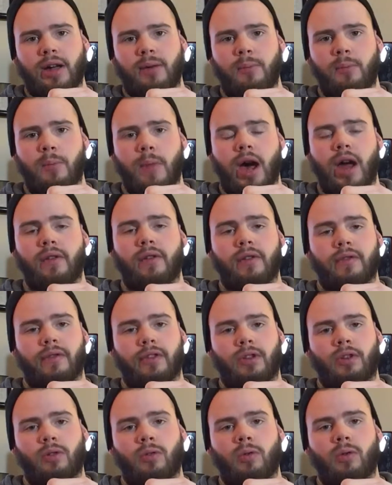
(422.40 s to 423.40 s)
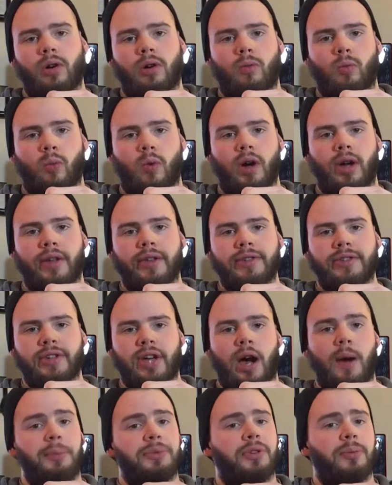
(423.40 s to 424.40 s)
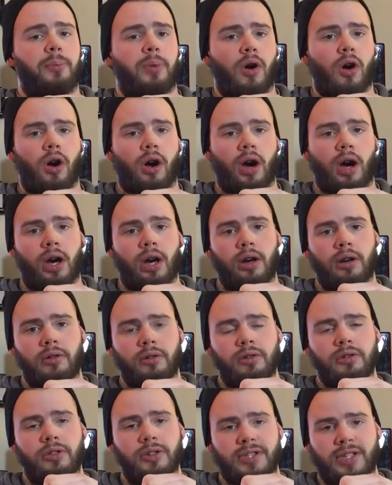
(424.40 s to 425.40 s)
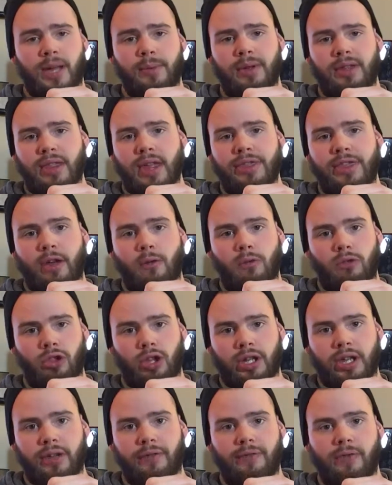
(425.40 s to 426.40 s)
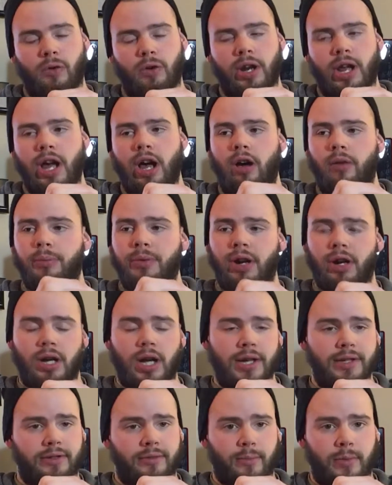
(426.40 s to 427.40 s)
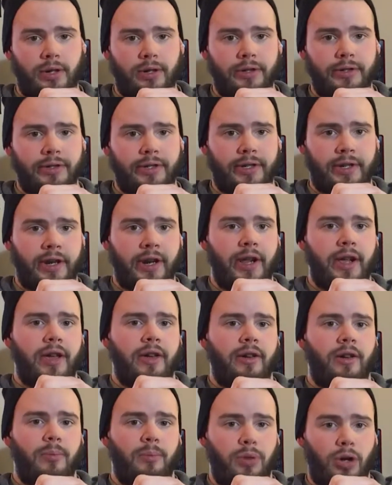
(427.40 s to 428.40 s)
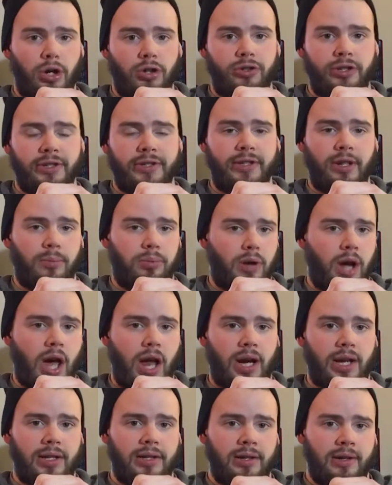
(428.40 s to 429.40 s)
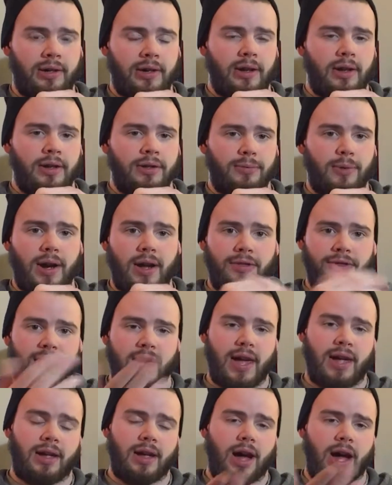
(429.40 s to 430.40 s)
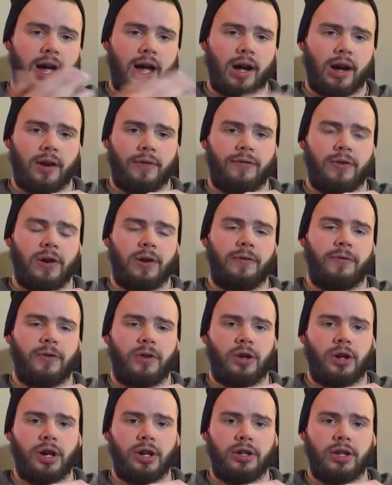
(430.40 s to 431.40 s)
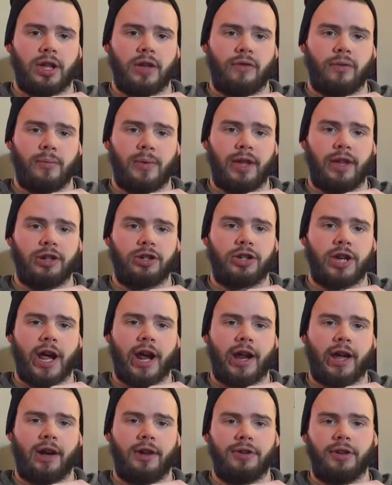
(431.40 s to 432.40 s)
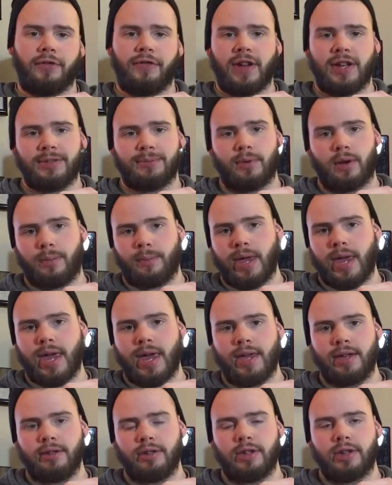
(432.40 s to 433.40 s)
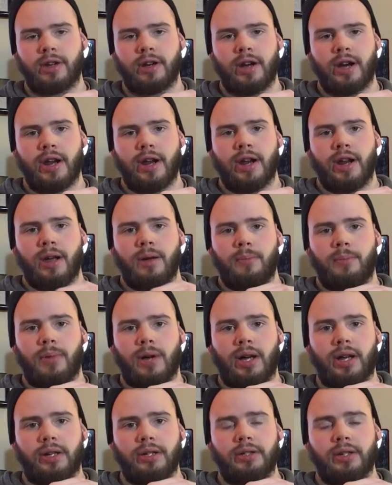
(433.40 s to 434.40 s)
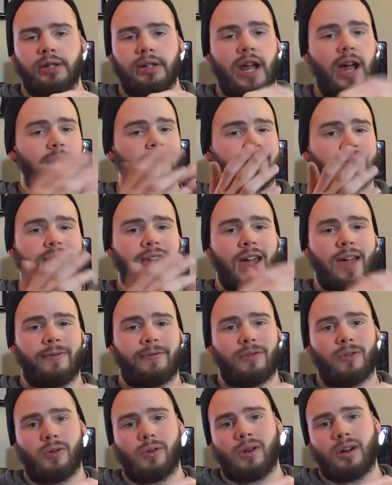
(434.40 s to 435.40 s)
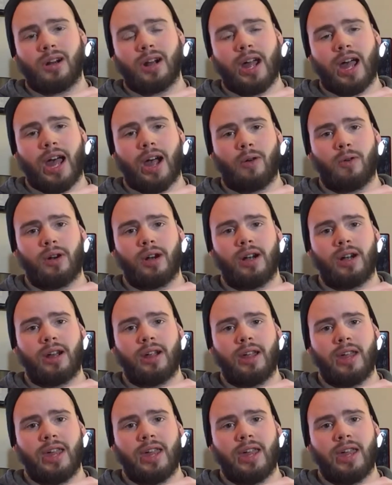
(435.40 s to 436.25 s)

my review was up to par to something that they were looking for to help their customers purchase their product. So I thank Apocalypto for giving me a shout out on their Facebook page. But now it's time for our